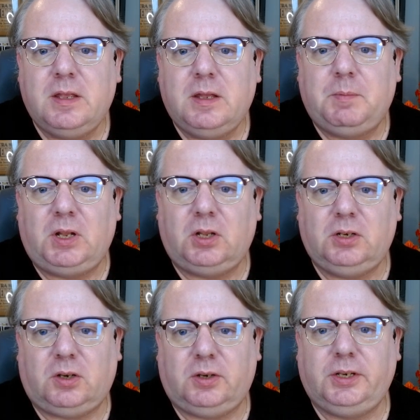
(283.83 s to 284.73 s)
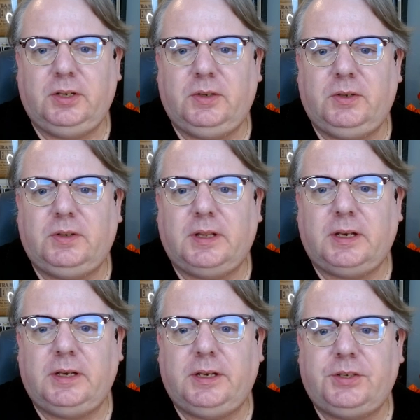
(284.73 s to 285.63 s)
Mahan argued that a
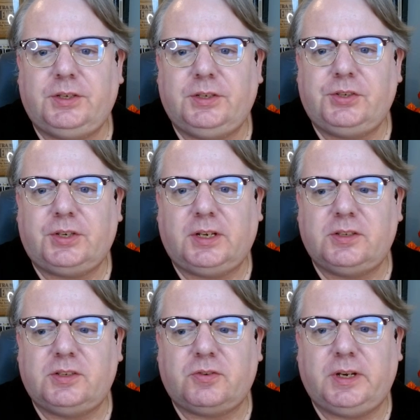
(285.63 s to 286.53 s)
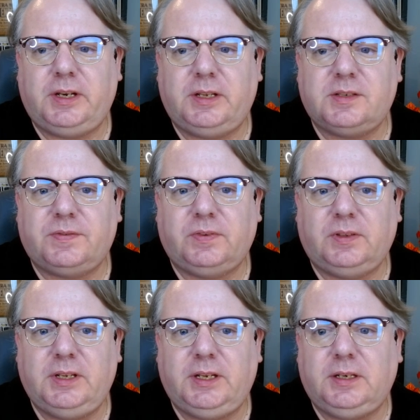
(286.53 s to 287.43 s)
nation should concentrate its
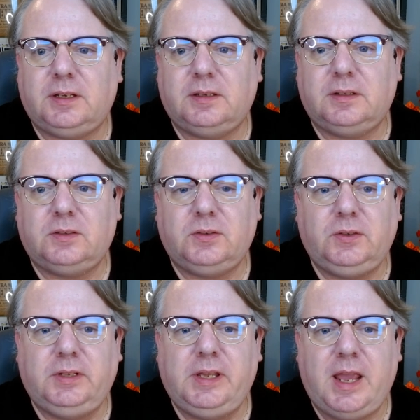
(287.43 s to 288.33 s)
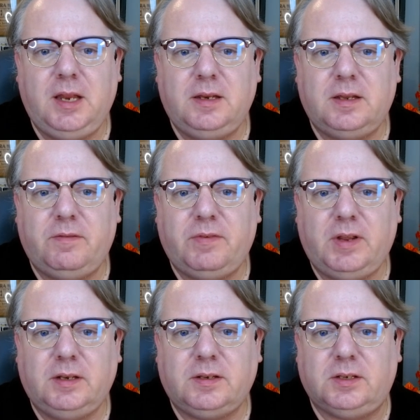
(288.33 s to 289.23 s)
fleet to gain
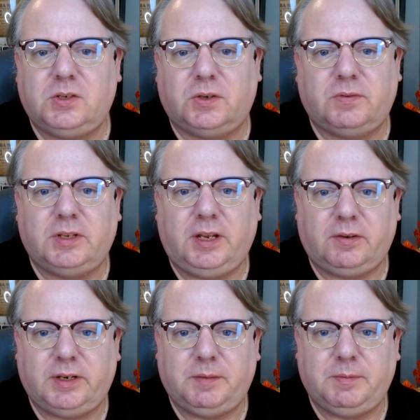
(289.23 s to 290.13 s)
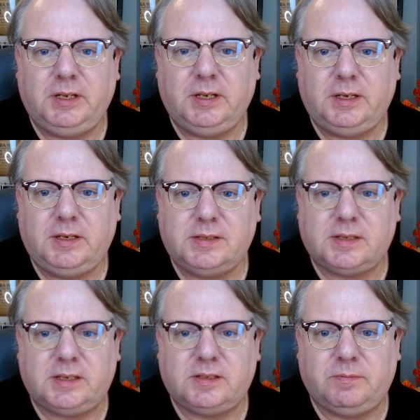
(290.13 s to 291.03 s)
advantage over their enemy in a
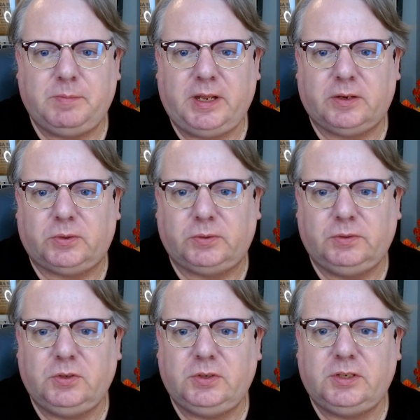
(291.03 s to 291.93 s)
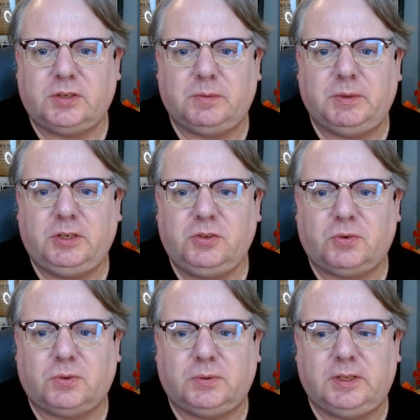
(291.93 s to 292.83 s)
decisive battle to determine
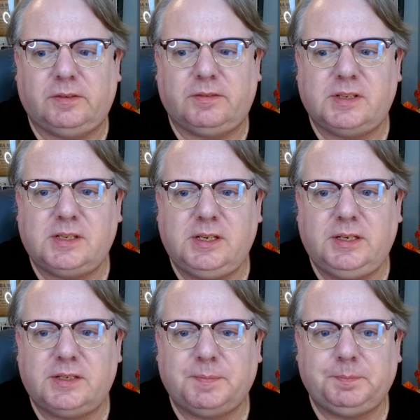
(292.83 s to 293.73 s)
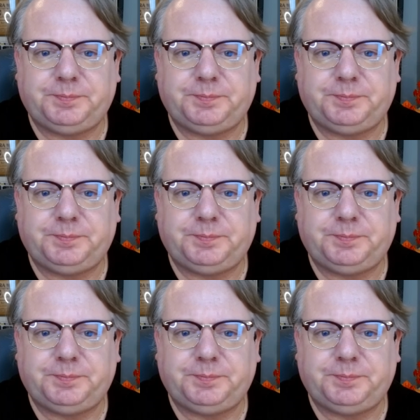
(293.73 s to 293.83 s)
control of the seas.